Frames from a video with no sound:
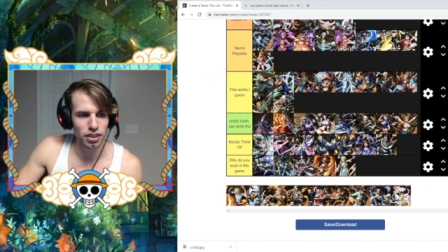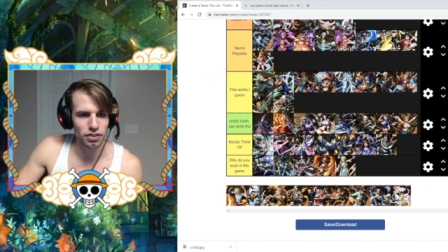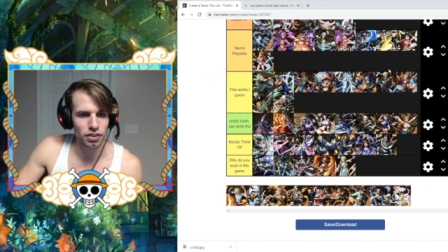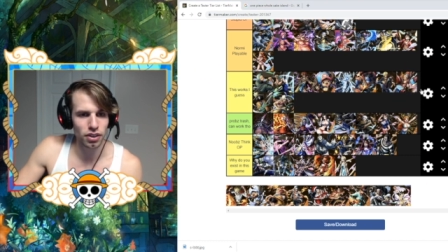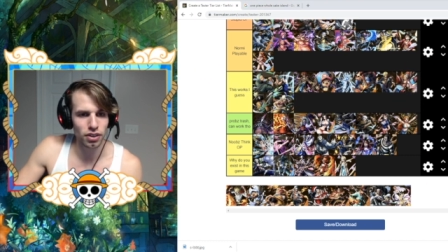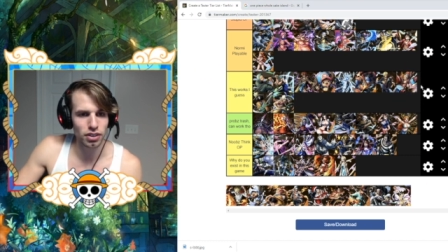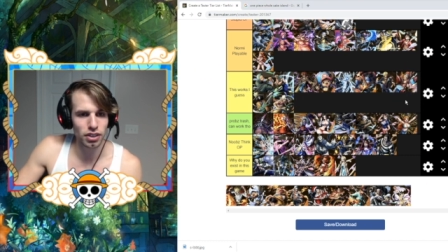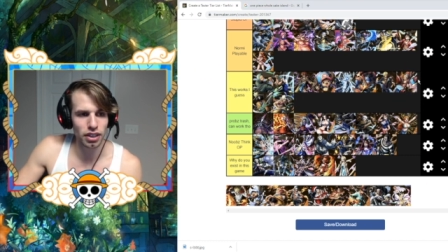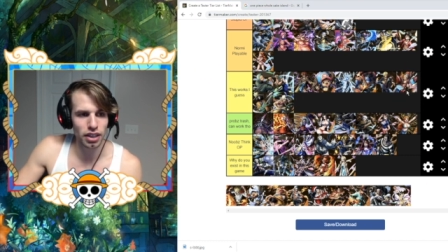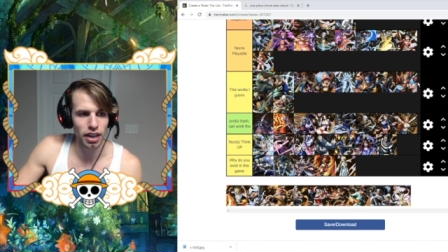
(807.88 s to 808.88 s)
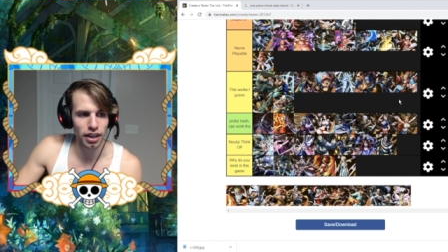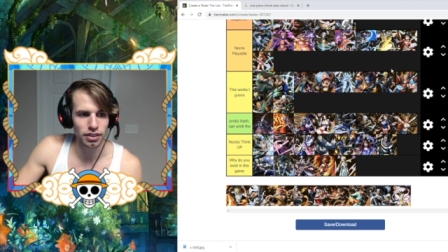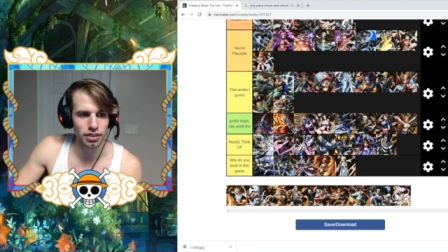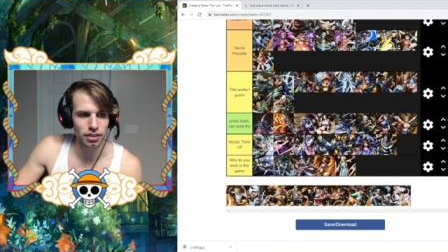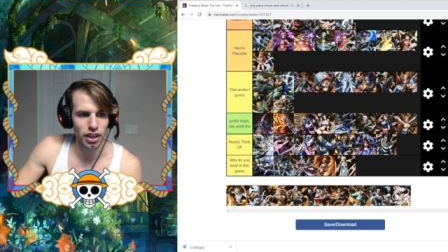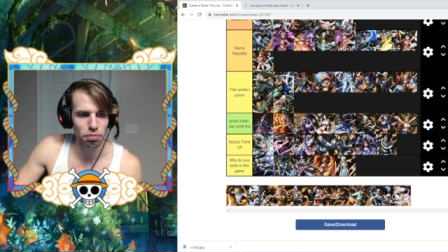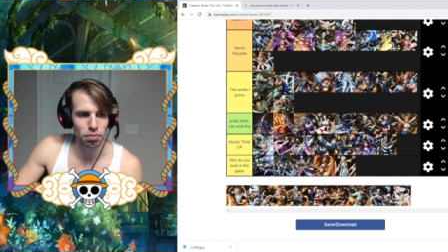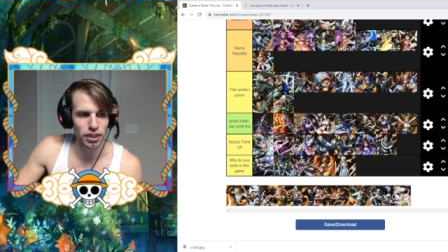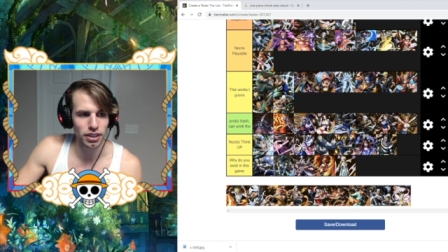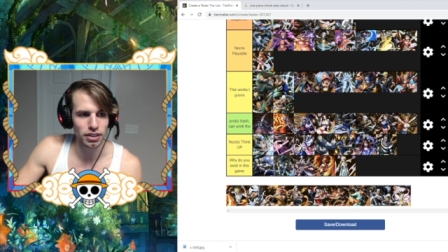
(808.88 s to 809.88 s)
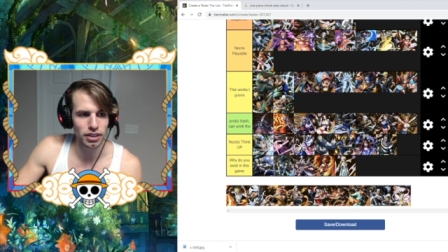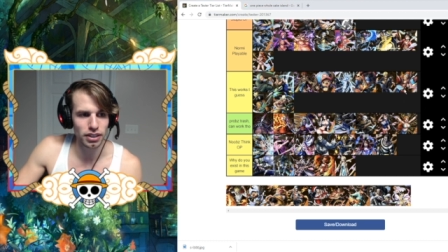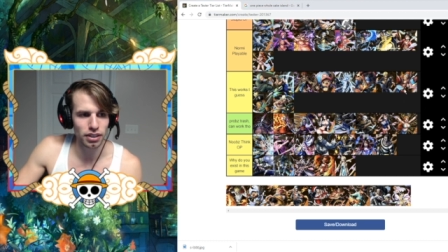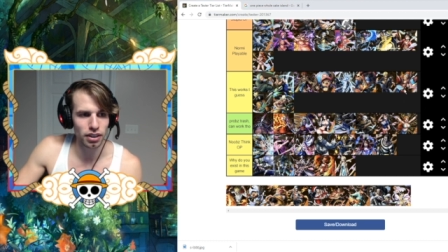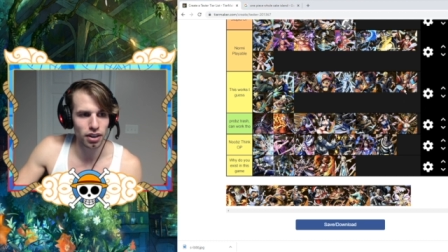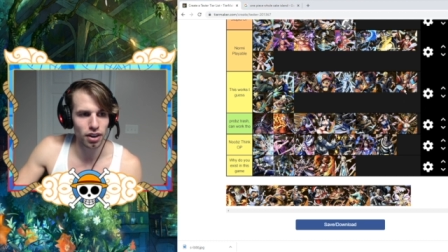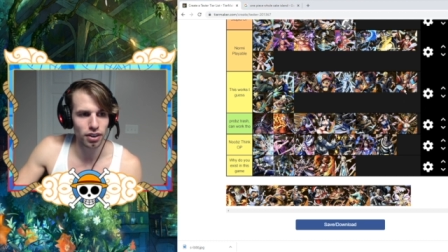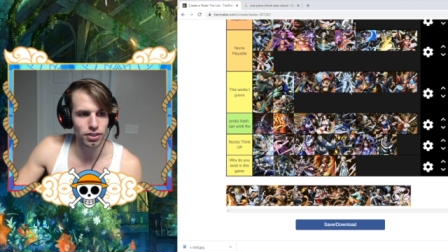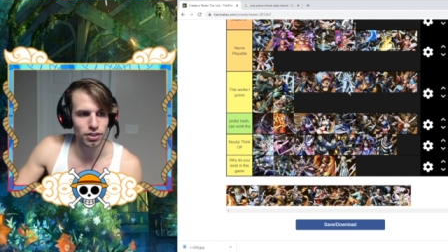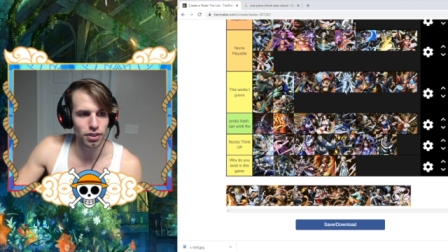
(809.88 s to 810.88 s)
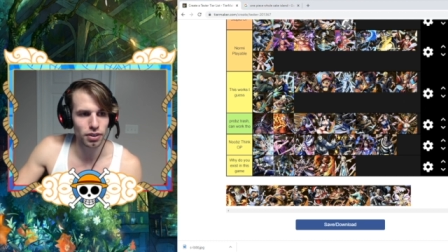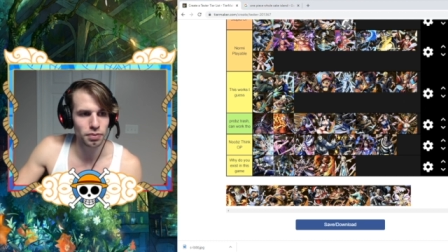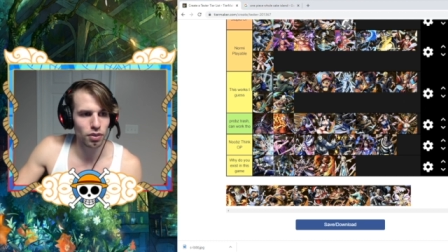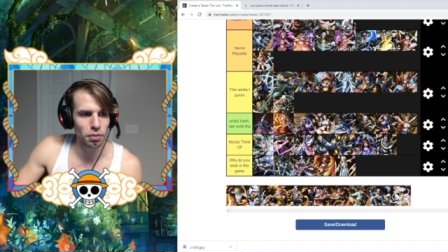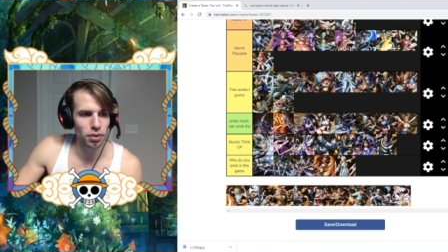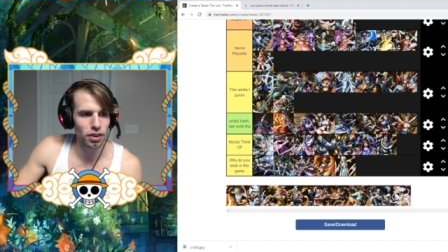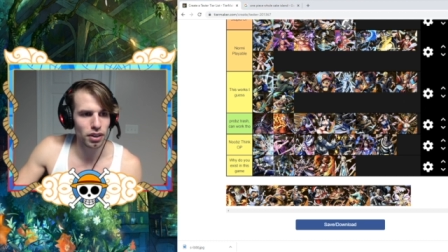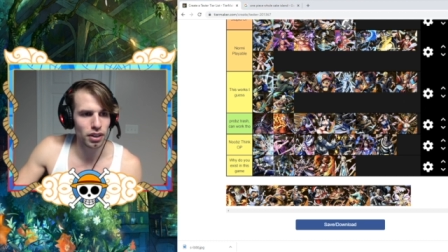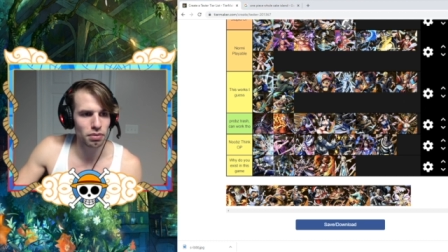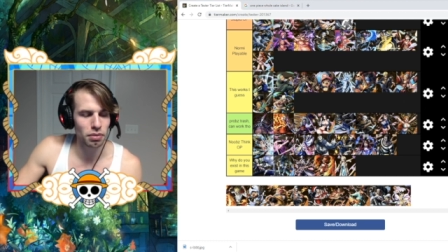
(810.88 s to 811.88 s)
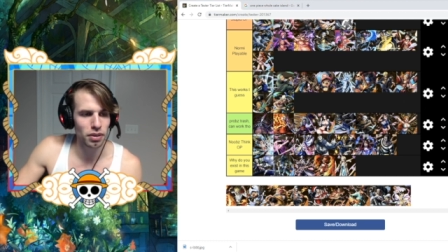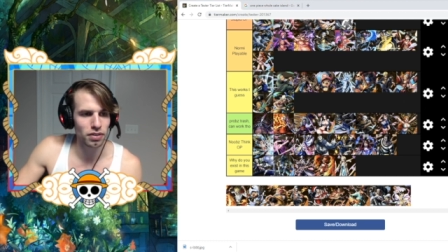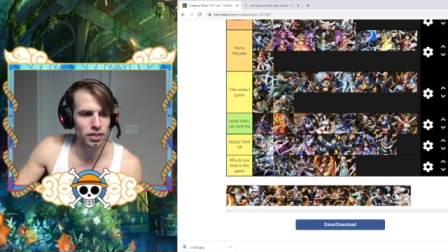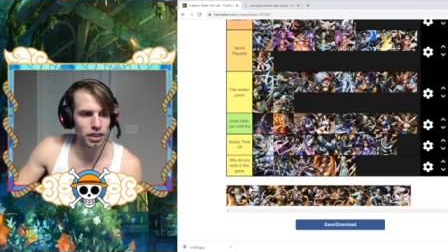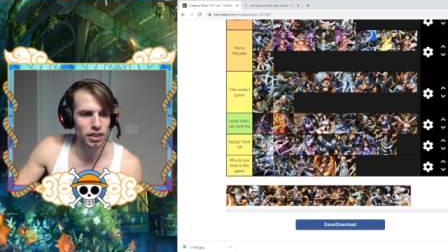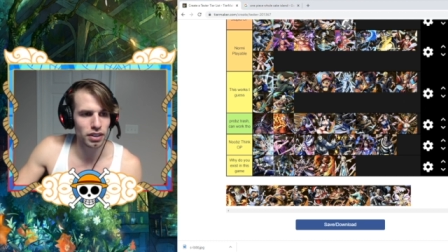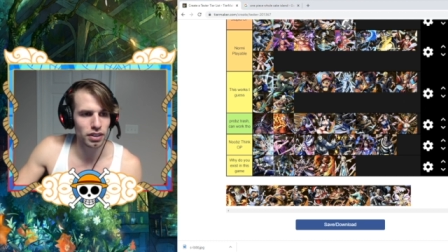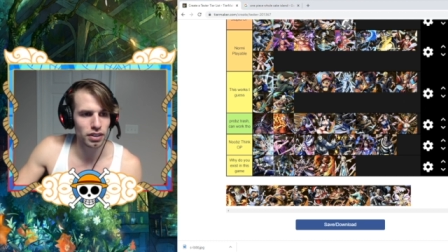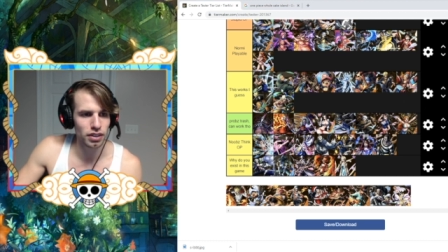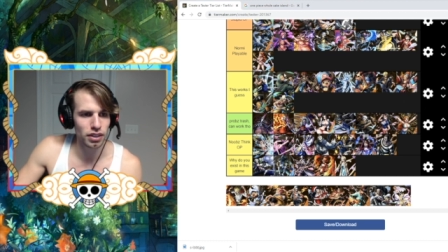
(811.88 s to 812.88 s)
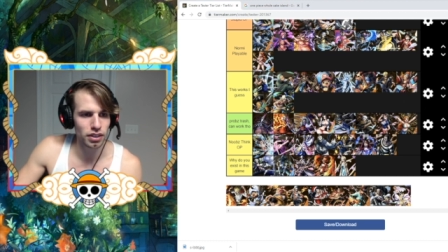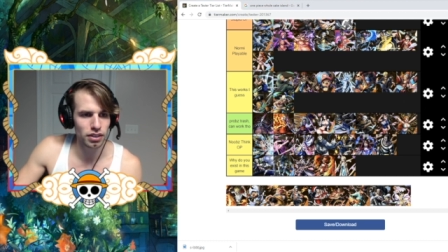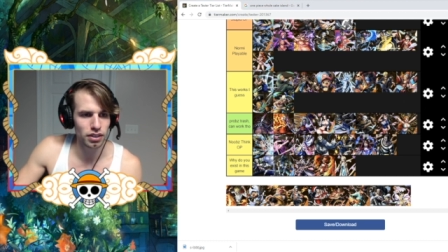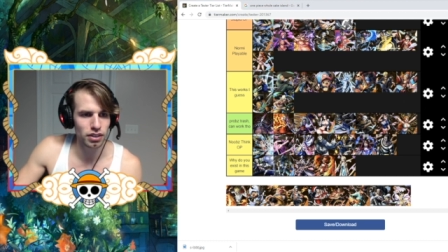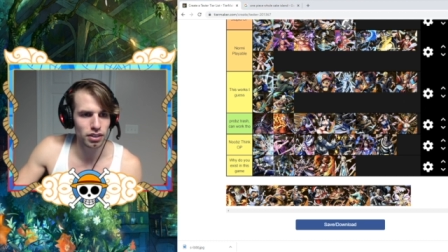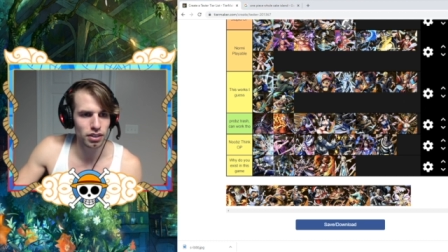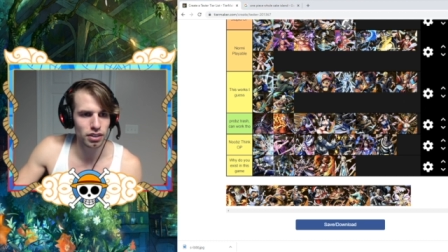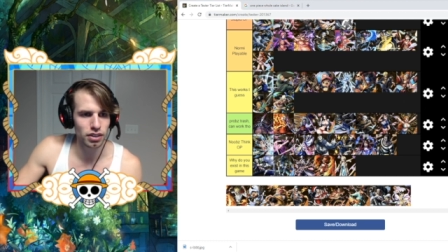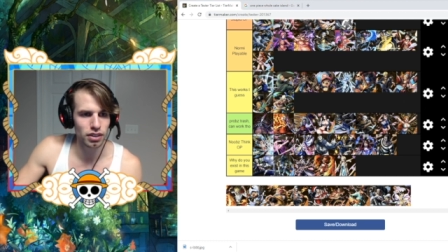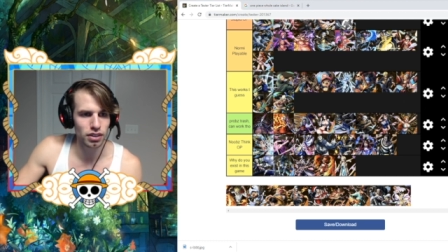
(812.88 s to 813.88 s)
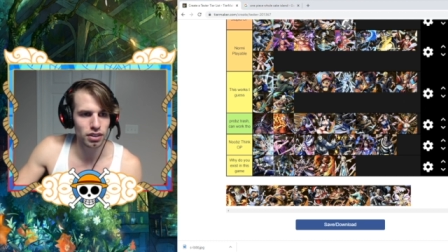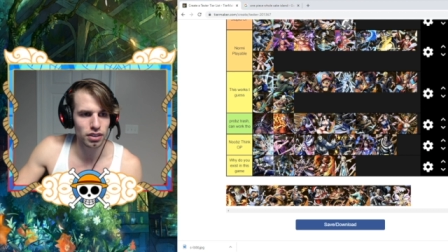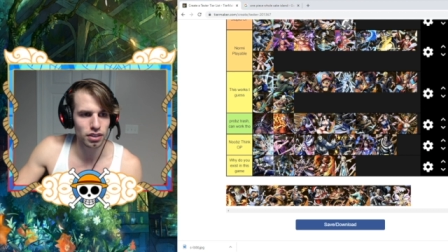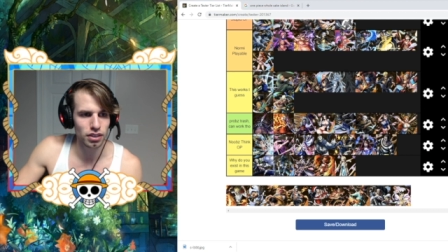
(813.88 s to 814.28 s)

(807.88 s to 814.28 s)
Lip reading: because Franosuke can hit pretty decently hard, so we'll put him above there. He's good.